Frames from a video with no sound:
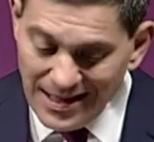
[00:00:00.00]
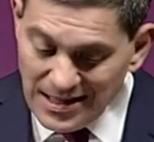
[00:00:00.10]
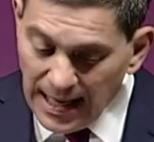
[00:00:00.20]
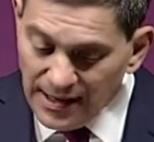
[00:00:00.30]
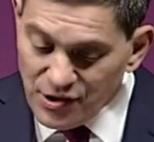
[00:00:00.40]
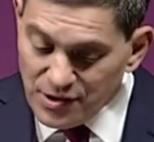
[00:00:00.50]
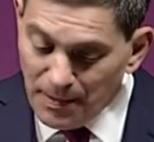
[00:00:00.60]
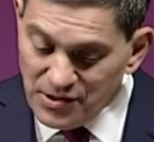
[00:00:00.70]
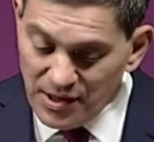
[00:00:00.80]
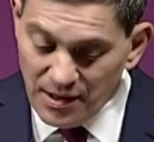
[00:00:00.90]
The intelligence
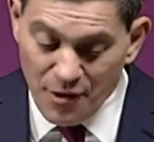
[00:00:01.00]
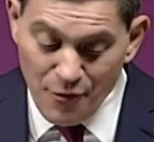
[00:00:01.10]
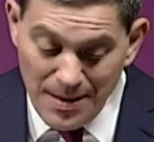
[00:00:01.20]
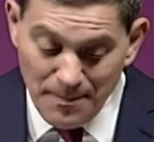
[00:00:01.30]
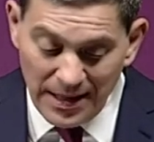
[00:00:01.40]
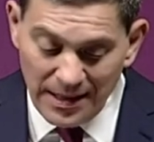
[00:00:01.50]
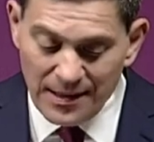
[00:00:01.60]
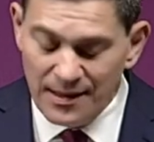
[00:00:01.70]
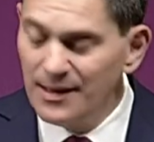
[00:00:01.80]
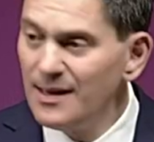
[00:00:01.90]
budget, 3
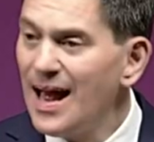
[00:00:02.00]
billion,